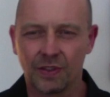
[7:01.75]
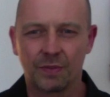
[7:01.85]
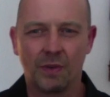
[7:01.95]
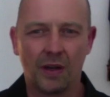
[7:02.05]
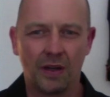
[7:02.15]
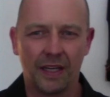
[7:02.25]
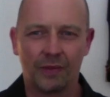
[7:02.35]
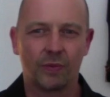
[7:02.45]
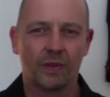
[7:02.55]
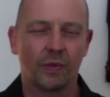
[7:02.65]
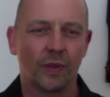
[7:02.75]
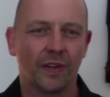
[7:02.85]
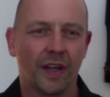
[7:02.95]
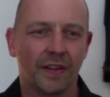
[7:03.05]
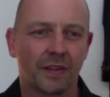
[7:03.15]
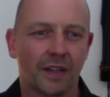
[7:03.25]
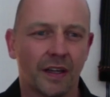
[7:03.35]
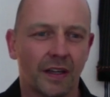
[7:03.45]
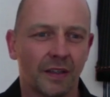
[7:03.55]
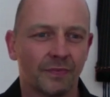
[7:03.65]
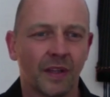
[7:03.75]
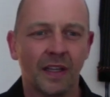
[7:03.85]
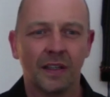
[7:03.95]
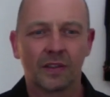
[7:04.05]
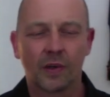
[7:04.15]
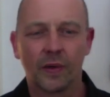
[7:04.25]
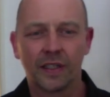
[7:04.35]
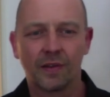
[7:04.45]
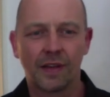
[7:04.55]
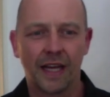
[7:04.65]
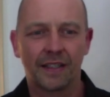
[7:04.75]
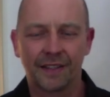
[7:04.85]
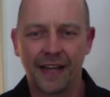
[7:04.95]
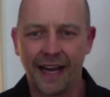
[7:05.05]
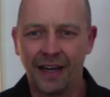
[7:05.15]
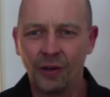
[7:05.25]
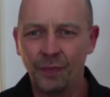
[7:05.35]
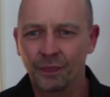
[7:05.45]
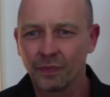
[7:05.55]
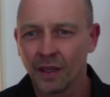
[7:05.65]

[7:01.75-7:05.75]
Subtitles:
small I will not go into that now.